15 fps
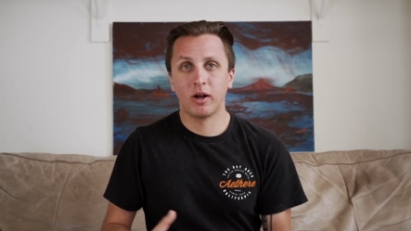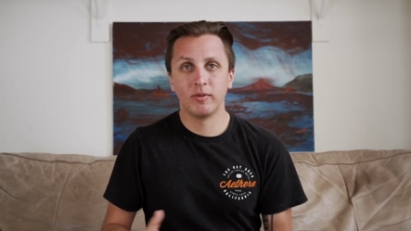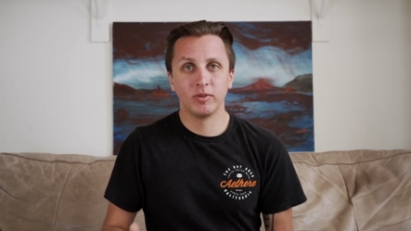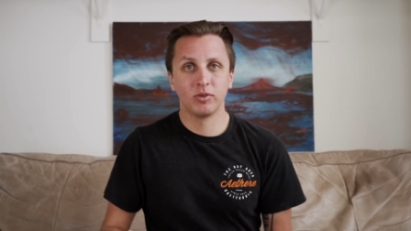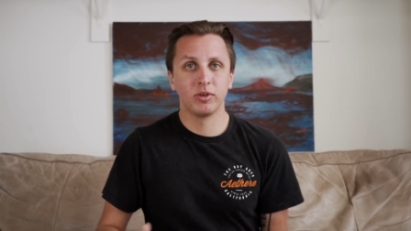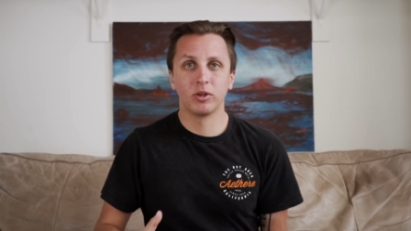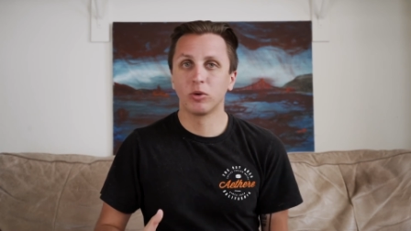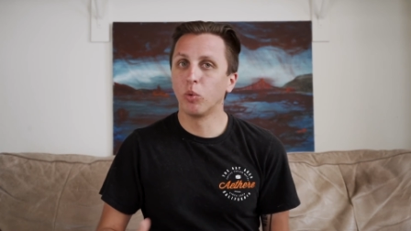
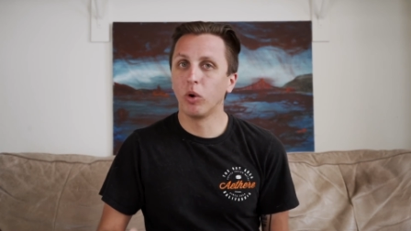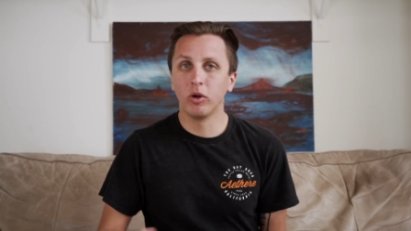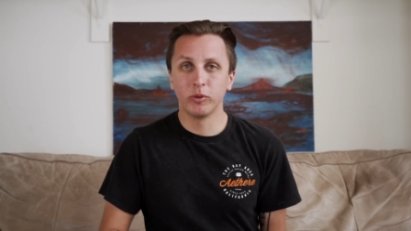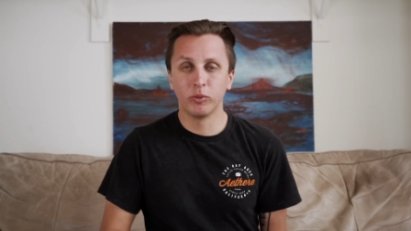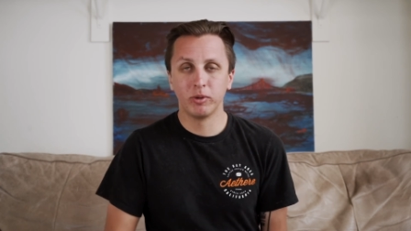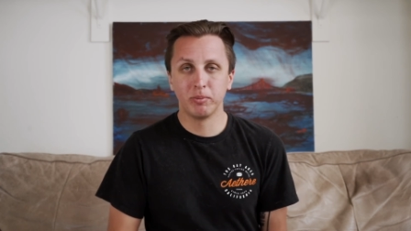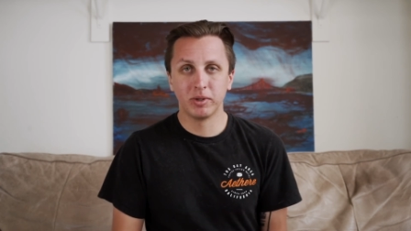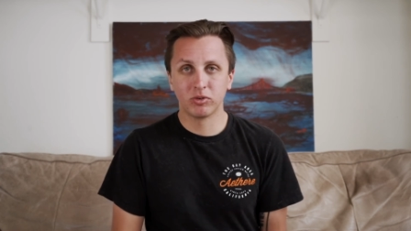Obviously the
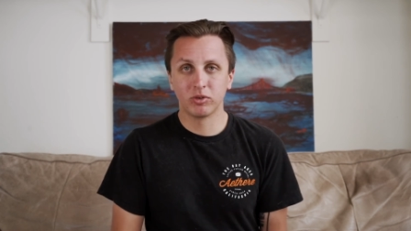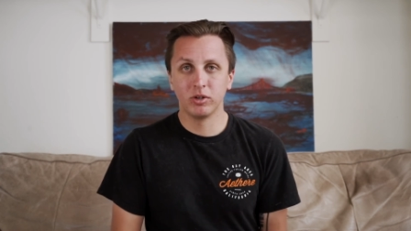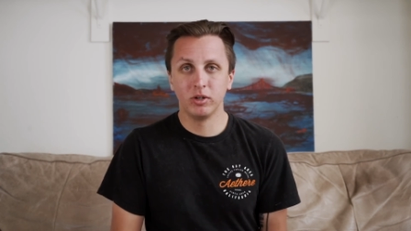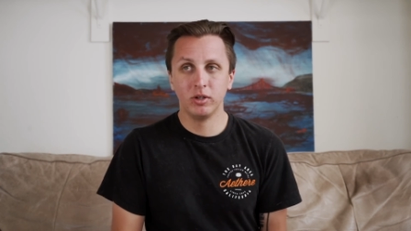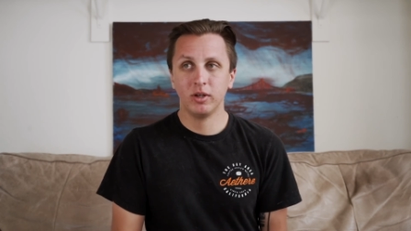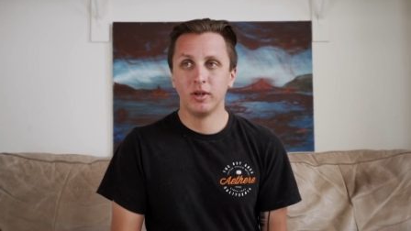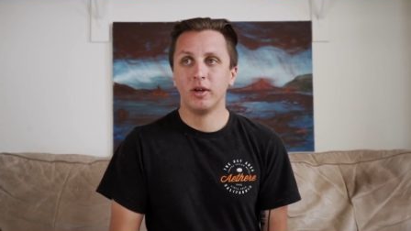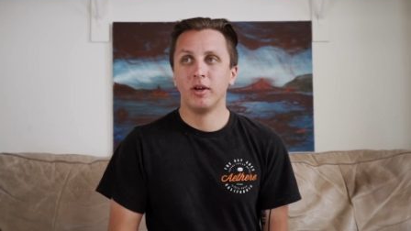quality wouldn't be as
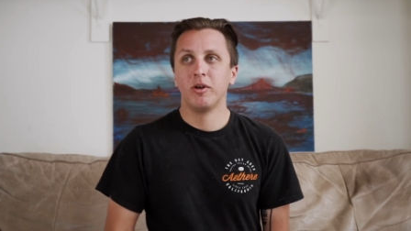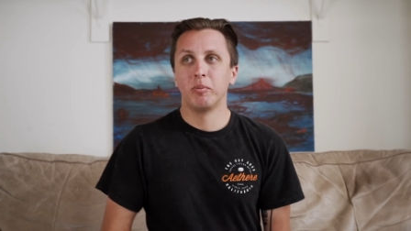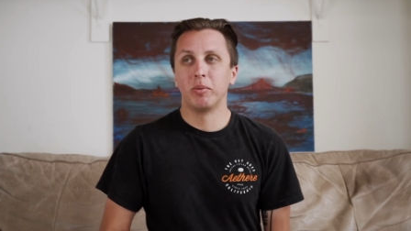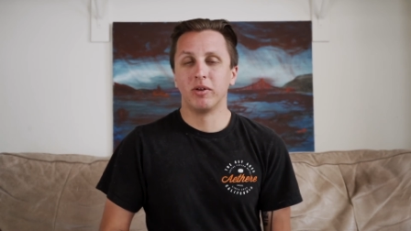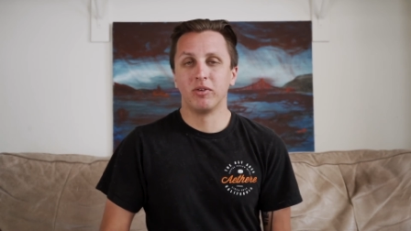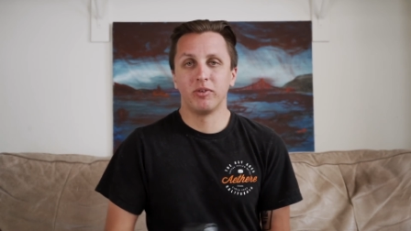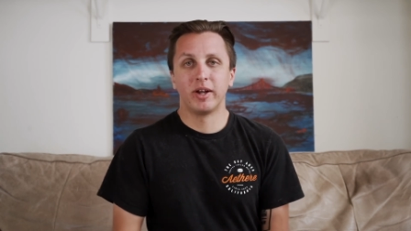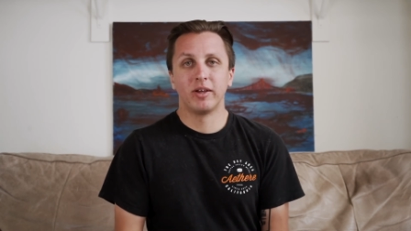good,
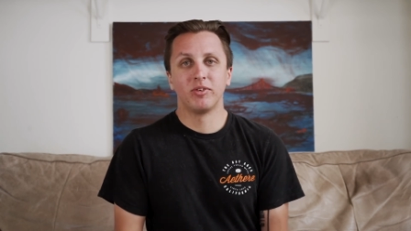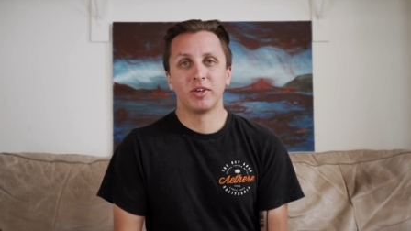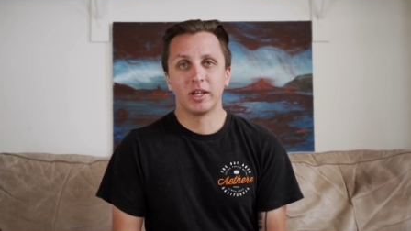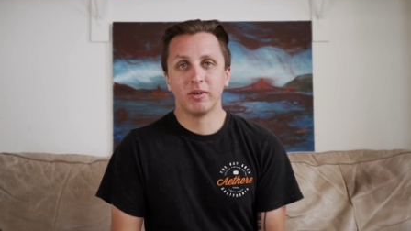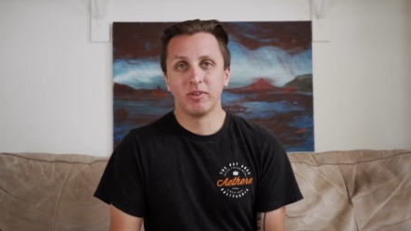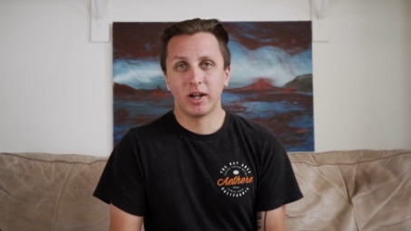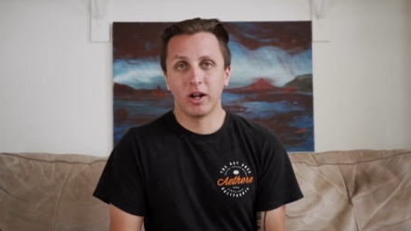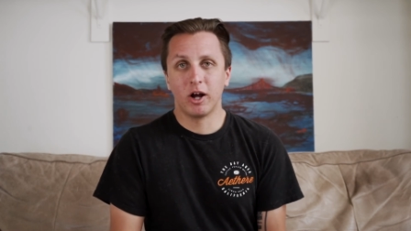but it's nice to
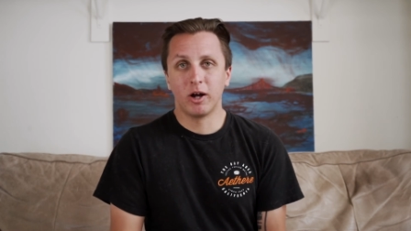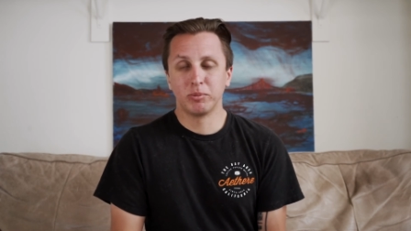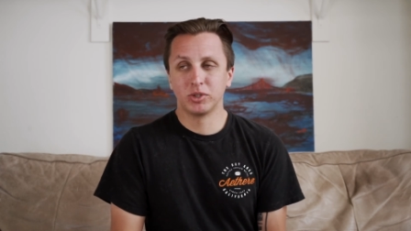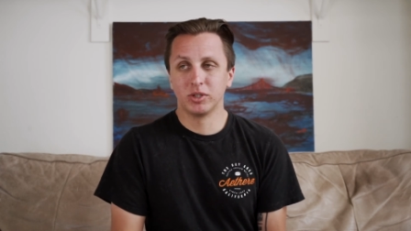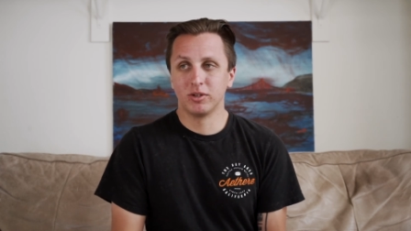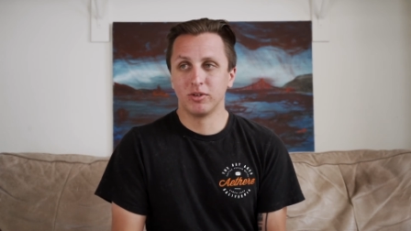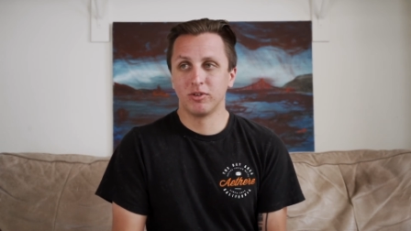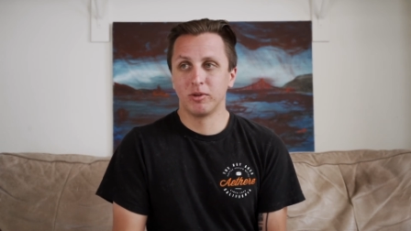give that
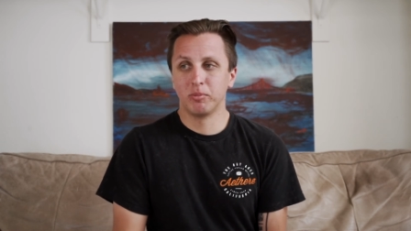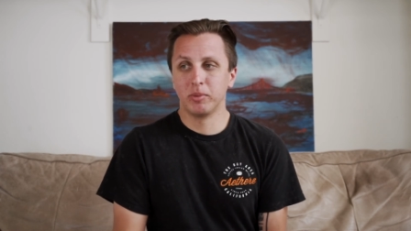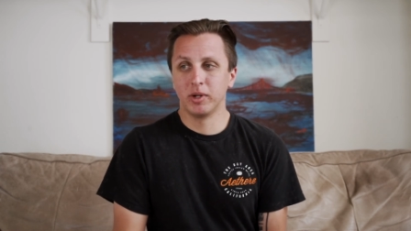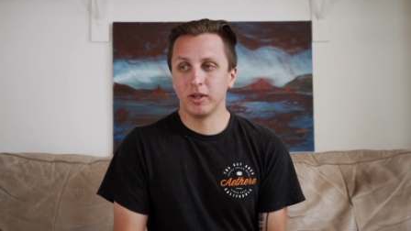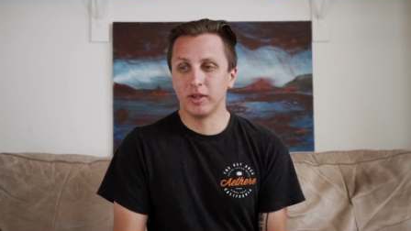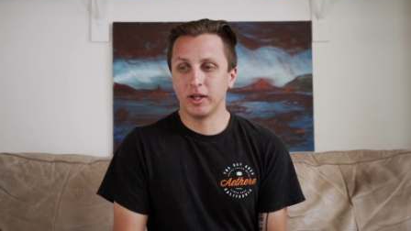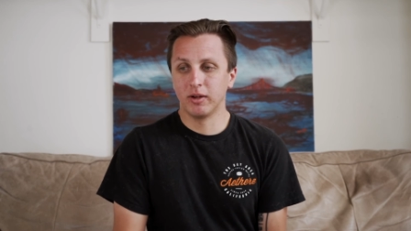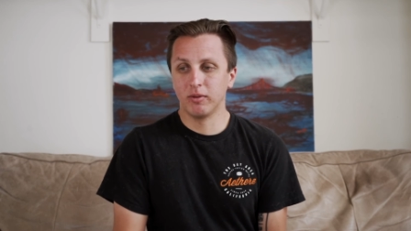option to
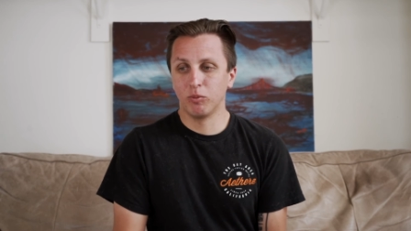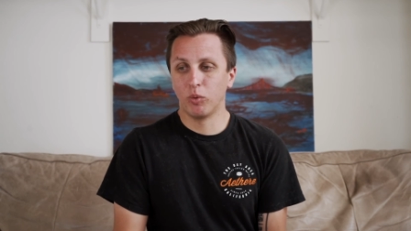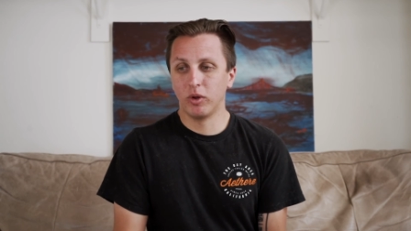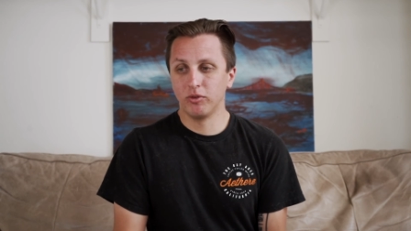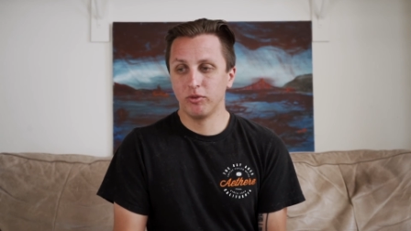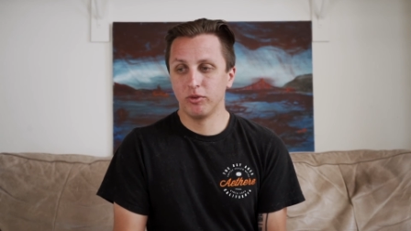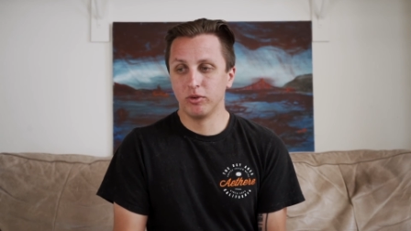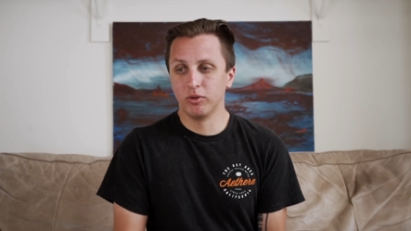somebody that
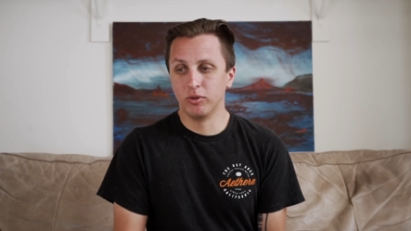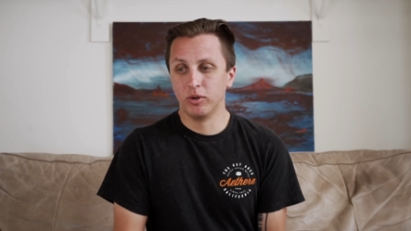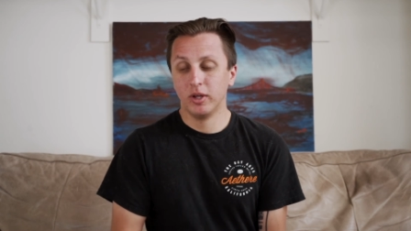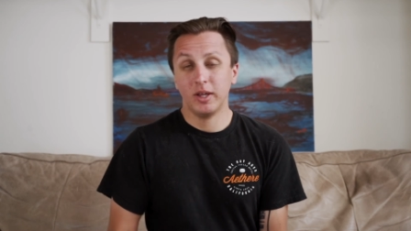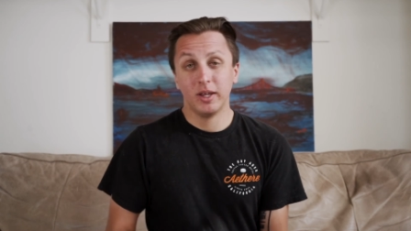wants to